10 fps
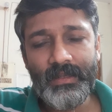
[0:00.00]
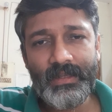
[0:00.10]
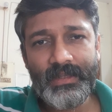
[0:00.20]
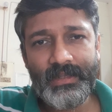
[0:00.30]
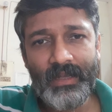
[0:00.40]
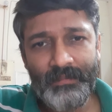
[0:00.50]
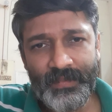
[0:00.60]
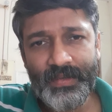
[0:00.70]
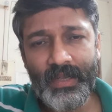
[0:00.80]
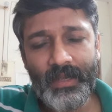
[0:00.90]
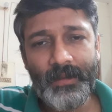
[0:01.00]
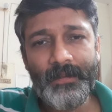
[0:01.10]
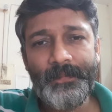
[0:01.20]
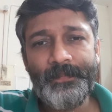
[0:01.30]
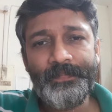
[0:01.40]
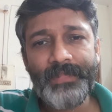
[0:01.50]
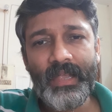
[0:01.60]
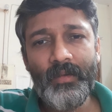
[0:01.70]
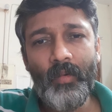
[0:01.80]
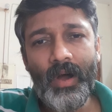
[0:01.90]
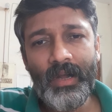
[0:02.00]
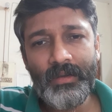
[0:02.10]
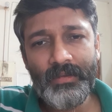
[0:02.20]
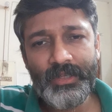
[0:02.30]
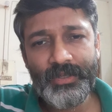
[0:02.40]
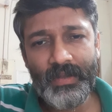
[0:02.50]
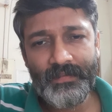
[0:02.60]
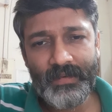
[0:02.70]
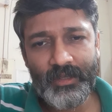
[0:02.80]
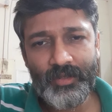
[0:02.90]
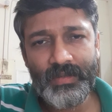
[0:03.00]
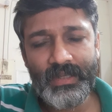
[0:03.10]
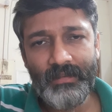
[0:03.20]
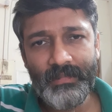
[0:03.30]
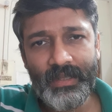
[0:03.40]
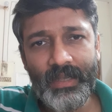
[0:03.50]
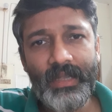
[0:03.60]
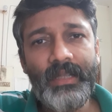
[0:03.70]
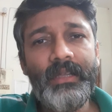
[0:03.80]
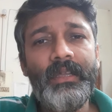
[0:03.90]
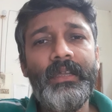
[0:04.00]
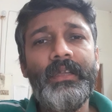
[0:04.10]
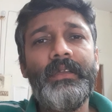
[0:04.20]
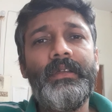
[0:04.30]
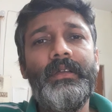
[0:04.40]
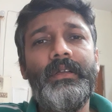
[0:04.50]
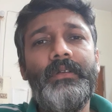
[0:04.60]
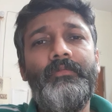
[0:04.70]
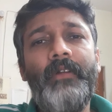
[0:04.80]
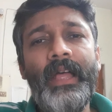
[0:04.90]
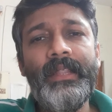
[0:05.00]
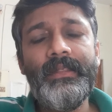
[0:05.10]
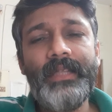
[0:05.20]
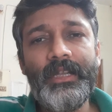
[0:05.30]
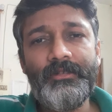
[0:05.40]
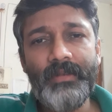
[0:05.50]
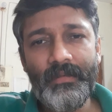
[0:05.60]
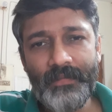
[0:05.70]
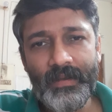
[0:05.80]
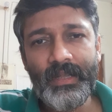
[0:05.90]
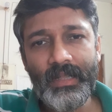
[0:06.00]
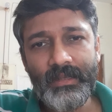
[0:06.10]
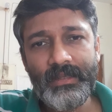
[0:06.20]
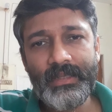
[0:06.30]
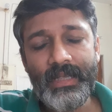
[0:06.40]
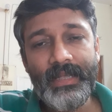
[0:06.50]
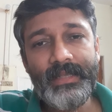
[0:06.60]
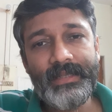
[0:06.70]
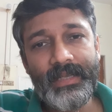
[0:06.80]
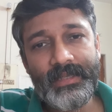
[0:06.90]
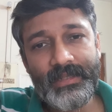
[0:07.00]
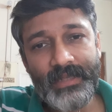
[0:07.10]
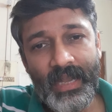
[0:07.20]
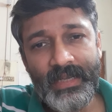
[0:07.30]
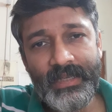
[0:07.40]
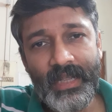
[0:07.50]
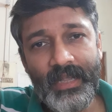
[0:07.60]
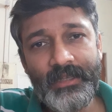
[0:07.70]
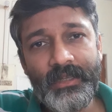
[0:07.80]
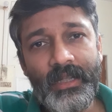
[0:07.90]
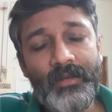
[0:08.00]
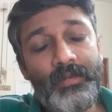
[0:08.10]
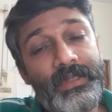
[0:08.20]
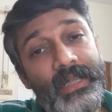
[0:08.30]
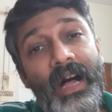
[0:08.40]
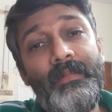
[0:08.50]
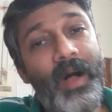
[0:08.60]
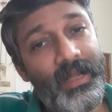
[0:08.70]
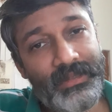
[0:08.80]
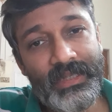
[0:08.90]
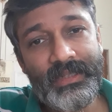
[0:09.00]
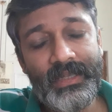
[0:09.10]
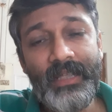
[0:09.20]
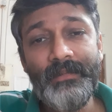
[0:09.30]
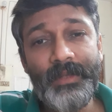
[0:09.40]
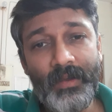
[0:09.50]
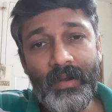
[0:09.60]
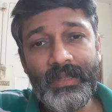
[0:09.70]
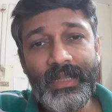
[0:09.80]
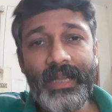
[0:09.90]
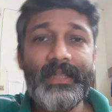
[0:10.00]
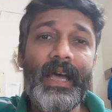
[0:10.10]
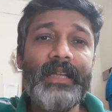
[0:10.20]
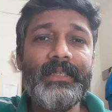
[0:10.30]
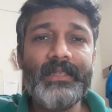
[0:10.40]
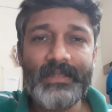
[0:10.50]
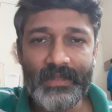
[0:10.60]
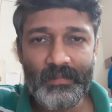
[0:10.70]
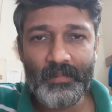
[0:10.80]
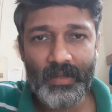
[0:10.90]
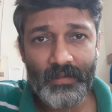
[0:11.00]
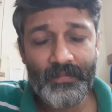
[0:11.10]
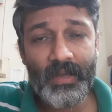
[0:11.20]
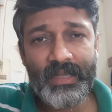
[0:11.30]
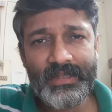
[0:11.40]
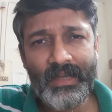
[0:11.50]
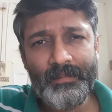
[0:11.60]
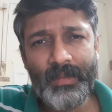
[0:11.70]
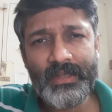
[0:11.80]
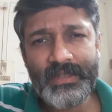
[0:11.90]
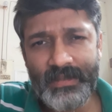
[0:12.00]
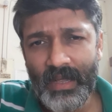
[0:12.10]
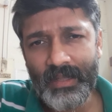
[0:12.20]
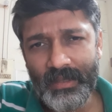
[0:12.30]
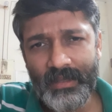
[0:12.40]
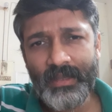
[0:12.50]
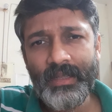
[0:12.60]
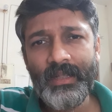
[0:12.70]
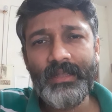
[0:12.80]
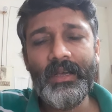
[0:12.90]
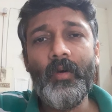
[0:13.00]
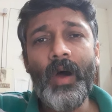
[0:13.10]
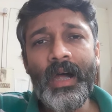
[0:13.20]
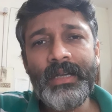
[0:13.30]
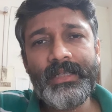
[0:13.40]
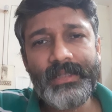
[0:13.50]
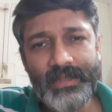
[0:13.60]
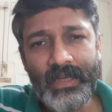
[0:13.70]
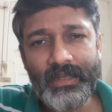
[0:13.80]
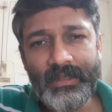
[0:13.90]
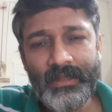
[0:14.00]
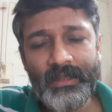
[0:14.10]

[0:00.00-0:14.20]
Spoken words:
something, a word which refers to something, when that reference is extended to some other thing beyond that, that is a symbol. For example, sun. The word sun